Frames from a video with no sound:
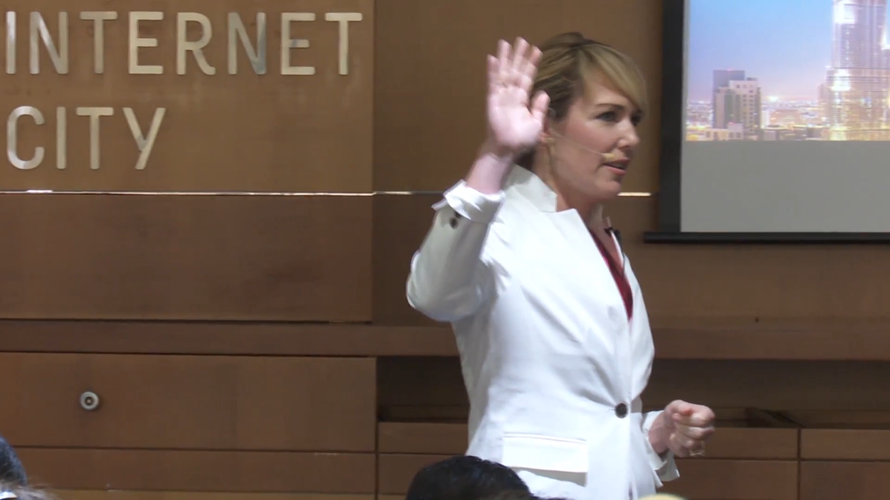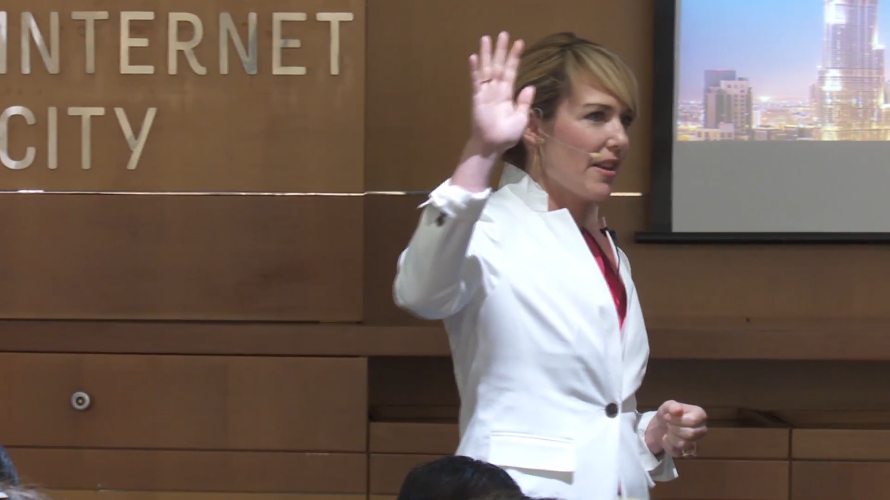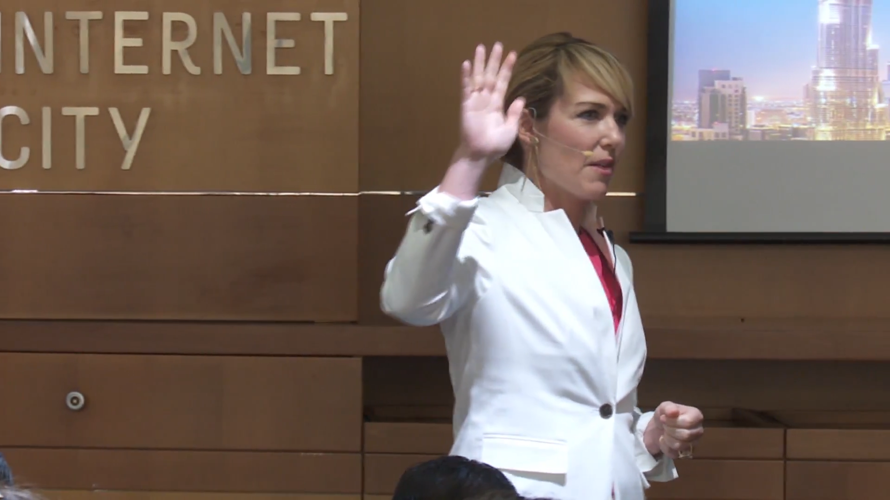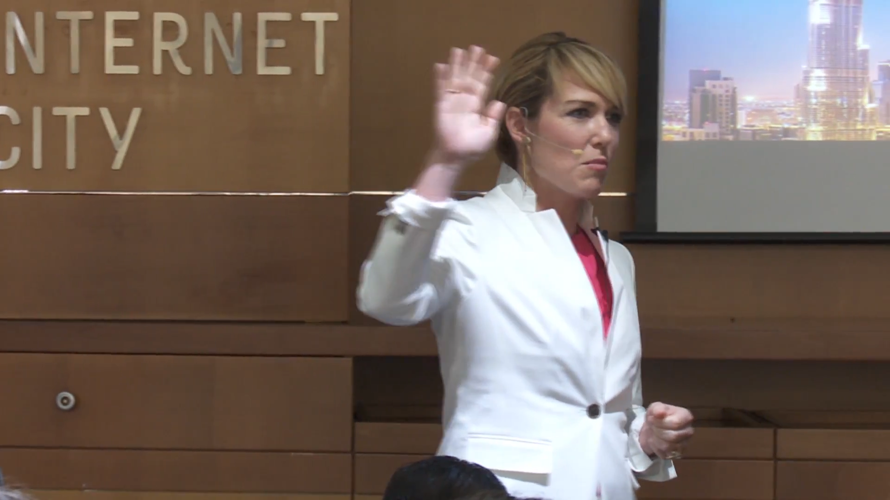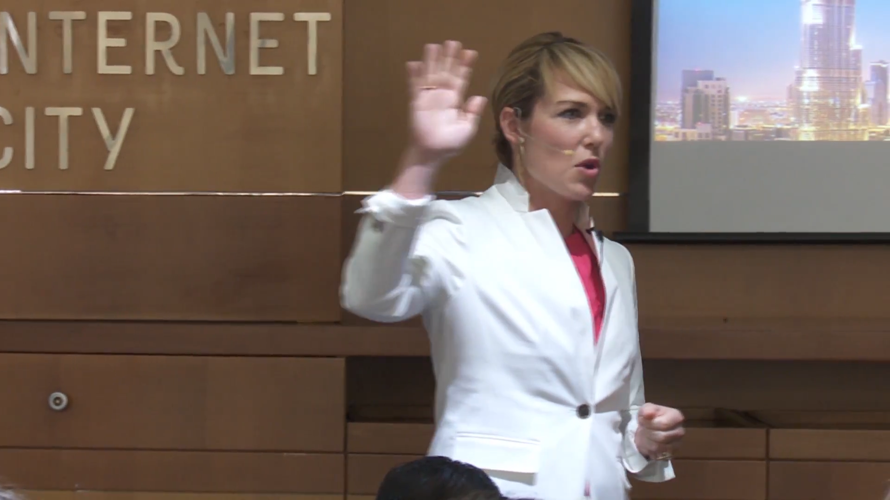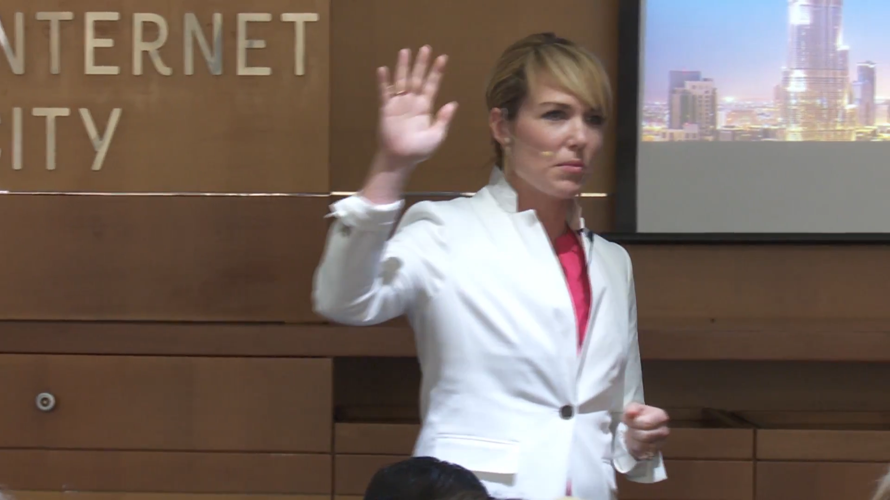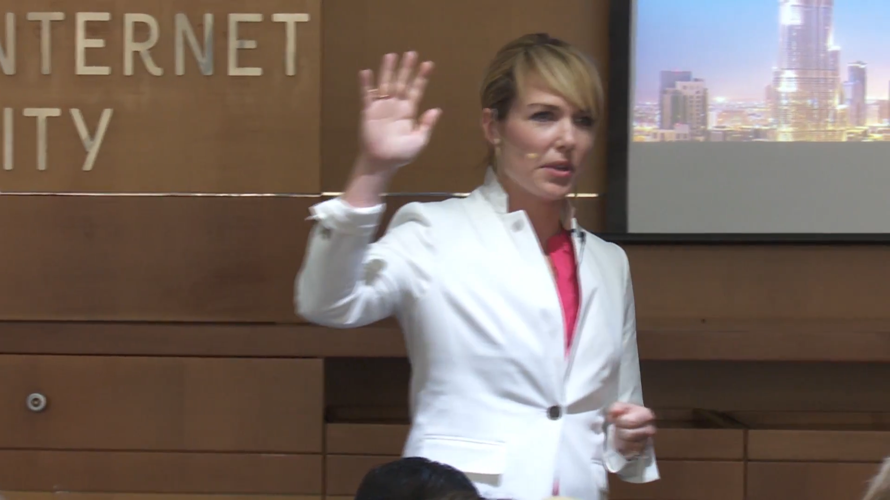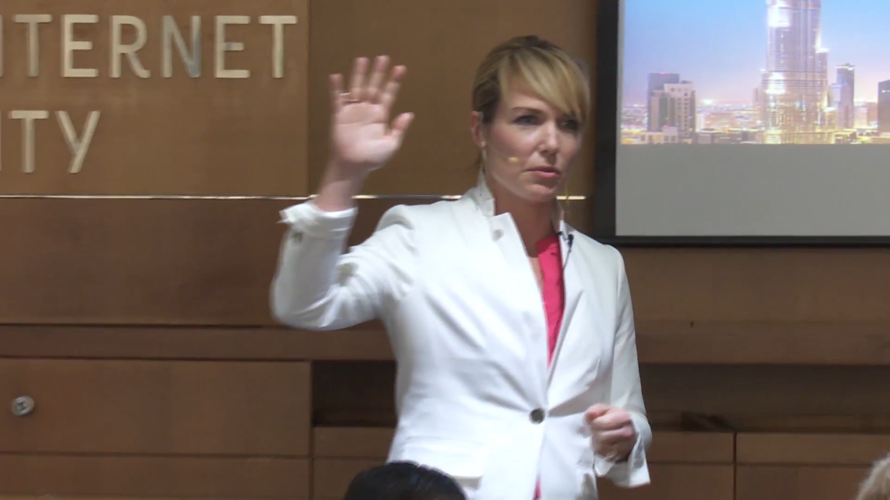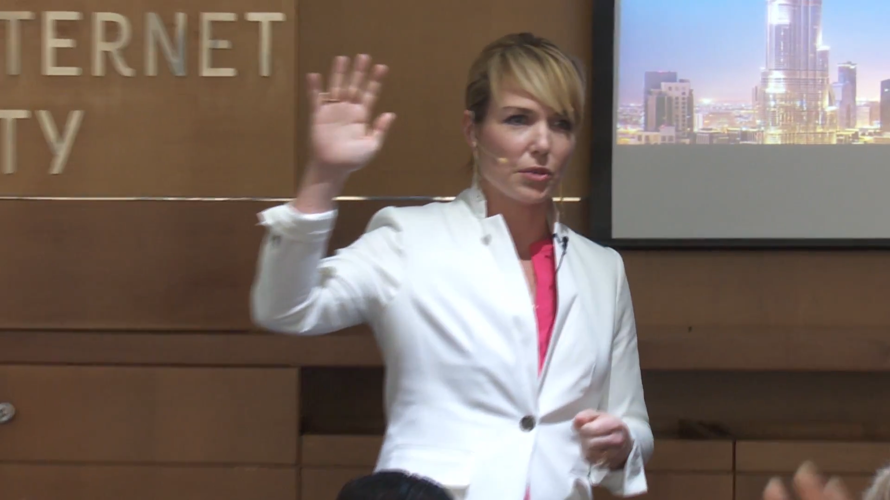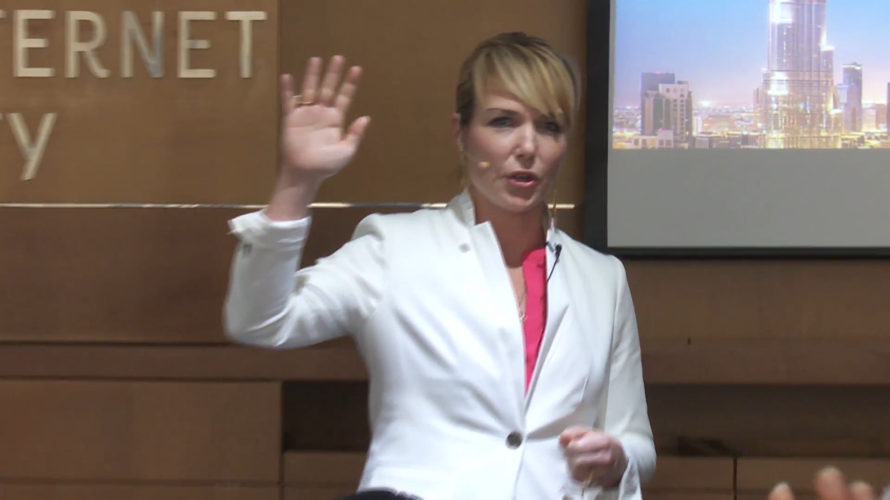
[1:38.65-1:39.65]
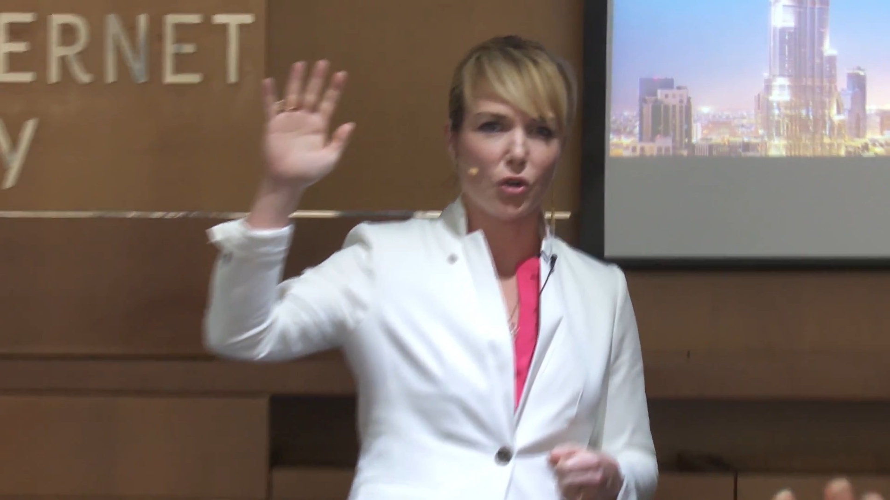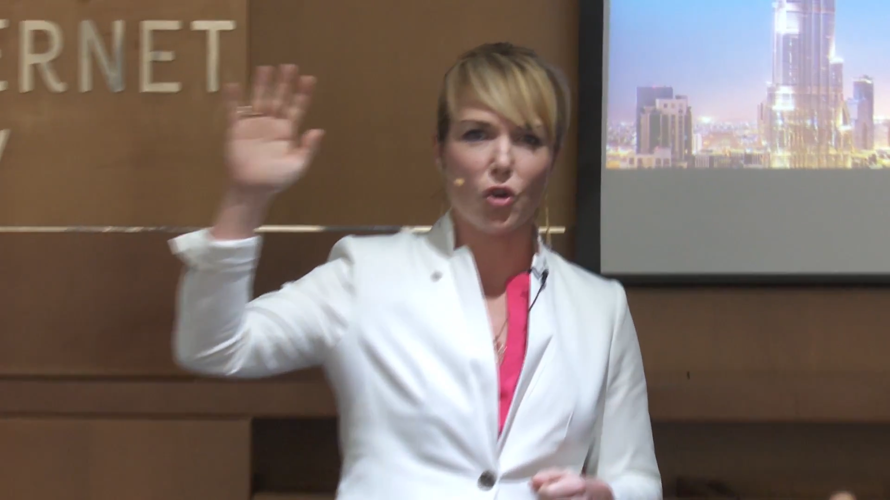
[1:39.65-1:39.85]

that moment where your